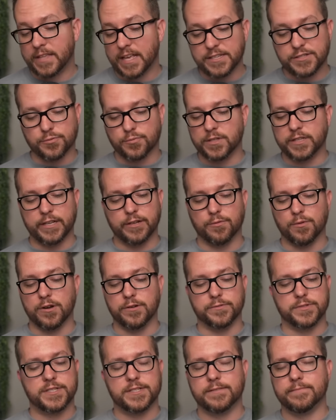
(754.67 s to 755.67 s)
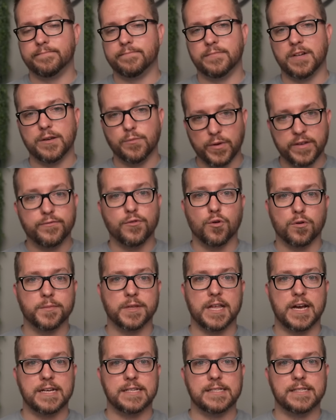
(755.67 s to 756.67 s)
That's really gross. And we've
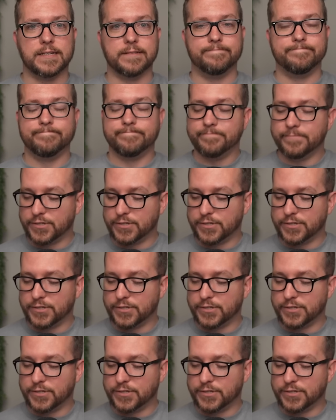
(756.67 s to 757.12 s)
normalized it.